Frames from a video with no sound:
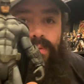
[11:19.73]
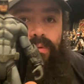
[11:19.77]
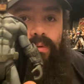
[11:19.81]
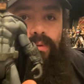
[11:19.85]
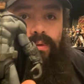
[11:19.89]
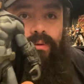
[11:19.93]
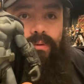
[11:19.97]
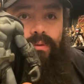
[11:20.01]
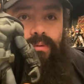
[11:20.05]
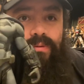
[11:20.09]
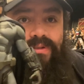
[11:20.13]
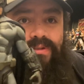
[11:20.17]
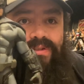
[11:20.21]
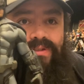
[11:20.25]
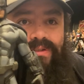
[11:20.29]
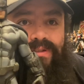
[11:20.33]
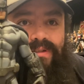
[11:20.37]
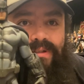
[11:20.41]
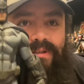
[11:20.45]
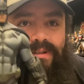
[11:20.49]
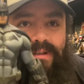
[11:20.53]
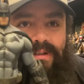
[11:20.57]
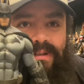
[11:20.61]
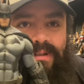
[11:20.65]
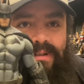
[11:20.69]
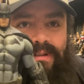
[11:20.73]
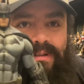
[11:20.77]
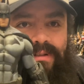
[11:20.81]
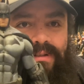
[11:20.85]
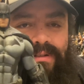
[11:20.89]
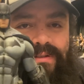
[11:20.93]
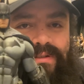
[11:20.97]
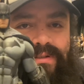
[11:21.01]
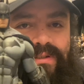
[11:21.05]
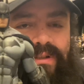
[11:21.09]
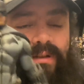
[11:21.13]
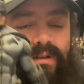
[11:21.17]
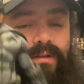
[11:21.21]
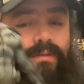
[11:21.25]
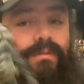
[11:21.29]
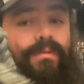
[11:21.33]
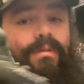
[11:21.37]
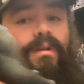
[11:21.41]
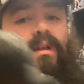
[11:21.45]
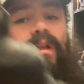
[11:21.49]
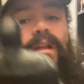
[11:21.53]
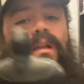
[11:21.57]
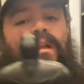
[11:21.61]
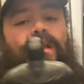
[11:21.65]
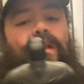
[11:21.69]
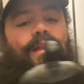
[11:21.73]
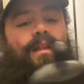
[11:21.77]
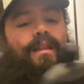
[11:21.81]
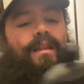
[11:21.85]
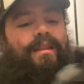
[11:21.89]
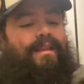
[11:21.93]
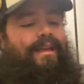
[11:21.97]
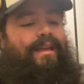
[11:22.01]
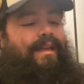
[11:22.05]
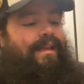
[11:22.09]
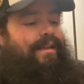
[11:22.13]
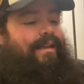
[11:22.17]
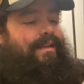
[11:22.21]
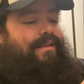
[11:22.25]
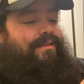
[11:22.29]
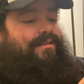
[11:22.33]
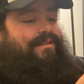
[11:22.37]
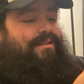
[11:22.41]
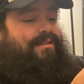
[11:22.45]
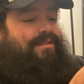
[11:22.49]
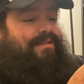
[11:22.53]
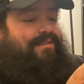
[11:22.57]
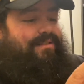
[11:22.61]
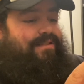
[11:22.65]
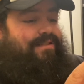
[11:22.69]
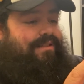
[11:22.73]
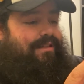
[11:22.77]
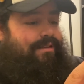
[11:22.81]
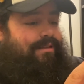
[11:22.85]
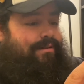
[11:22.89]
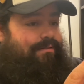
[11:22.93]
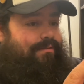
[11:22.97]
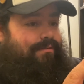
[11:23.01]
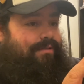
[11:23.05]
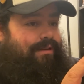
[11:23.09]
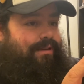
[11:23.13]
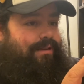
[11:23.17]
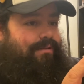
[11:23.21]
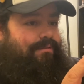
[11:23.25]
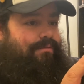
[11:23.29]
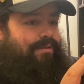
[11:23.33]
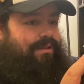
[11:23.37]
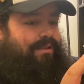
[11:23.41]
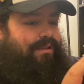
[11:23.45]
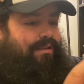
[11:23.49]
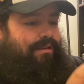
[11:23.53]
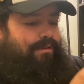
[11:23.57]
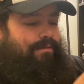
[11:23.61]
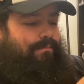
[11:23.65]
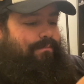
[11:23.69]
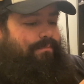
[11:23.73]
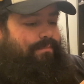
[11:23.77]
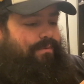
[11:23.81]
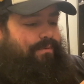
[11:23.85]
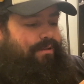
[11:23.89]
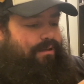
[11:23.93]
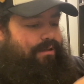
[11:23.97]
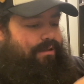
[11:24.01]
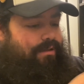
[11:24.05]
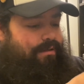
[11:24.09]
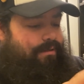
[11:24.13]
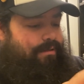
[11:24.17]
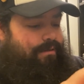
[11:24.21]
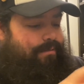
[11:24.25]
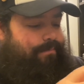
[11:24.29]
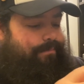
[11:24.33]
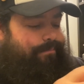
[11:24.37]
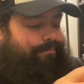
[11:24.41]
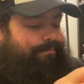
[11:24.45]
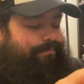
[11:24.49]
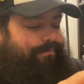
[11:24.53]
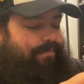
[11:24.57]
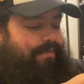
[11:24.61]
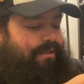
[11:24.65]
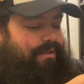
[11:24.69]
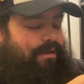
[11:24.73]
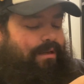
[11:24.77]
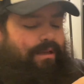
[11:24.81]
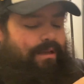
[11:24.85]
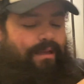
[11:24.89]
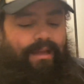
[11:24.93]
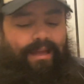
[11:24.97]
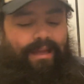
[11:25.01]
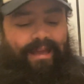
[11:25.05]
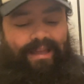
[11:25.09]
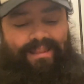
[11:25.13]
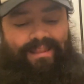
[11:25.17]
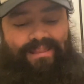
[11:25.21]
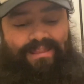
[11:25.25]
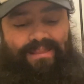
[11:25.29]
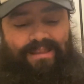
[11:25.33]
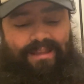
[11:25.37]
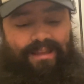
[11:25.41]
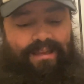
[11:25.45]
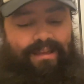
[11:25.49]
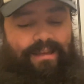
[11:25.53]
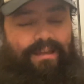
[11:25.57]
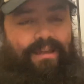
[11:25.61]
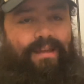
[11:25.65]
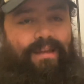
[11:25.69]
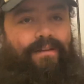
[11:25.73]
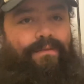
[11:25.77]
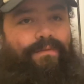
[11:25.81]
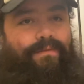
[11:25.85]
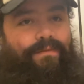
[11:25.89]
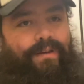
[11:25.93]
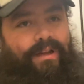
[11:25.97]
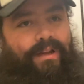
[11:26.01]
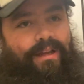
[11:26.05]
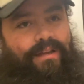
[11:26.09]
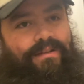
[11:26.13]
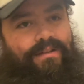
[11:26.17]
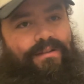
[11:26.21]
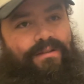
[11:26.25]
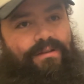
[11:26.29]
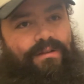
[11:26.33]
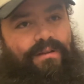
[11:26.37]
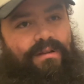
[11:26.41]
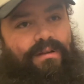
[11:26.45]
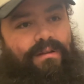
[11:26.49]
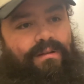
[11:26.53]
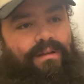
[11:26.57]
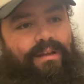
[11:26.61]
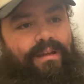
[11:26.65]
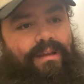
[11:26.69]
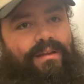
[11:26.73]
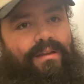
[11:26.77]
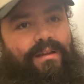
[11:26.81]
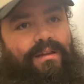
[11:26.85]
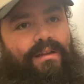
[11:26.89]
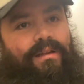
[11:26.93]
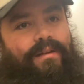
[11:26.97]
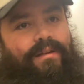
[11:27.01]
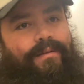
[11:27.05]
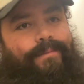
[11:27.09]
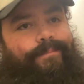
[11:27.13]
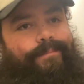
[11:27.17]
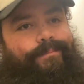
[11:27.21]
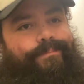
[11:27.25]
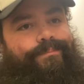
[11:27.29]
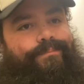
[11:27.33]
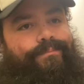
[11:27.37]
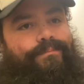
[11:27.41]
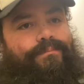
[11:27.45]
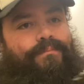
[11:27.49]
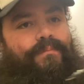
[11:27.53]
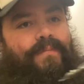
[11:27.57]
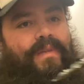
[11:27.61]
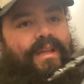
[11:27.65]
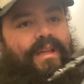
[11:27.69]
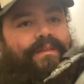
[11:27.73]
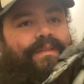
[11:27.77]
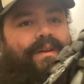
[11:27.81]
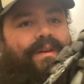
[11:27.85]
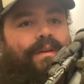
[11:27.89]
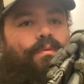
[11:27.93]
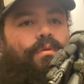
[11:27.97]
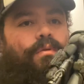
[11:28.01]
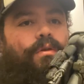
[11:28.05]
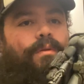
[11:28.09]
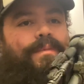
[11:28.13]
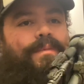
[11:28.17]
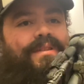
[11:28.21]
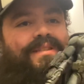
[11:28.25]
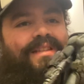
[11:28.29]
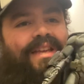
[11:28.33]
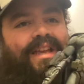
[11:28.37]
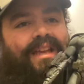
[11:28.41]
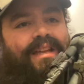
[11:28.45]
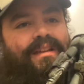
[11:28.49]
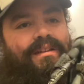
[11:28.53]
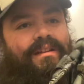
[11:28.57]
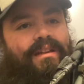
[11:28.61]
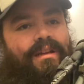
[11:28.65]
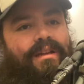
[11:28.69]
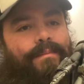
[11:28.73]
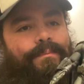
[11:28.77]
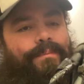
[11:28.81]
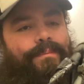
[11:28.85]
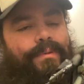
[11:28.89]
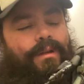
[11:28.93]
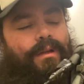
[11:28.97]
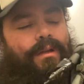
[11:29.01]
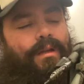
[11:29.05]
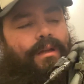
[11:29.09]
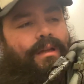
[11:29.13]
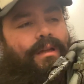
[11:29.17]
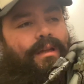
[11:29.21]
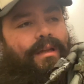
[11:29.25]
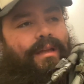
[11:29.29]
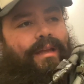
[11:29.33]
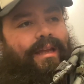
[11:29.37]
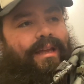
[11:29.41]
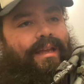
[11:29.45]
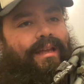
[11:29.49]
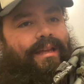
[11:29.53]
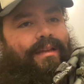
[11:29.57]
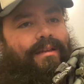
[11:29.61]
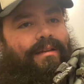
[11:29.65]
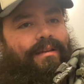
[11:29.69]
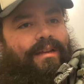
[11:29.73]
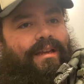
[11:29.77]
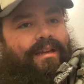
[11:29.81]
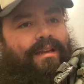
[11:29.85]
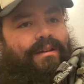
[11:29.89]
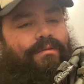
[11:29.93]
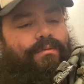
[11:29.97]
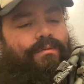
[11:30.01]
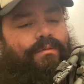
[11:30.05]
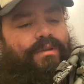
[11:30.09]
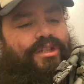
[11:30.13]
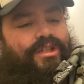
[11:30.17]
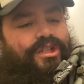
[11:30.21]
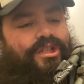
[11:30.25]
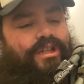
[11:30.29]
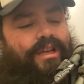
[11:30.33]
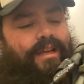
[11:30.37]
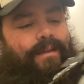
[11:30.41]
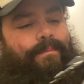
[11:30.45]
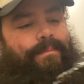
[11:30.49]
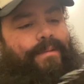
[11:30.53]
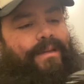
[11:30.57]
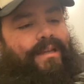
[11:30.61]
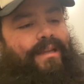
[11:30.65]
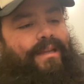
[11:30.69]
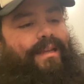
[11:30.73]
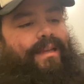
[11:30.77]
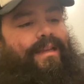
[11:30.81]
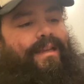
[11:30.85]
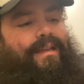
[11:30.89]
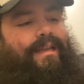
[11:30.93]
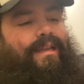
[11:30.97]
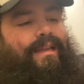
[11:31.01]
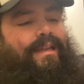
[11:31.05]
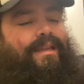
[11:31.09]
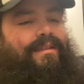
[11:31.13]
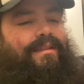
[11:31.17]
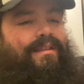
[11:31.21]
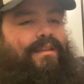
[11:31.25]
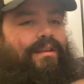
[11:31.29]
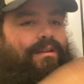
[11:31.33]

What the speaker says: loose. So that is going to stick right with him. I think if I did if I warm his hand up and kind of reshape it, I can get the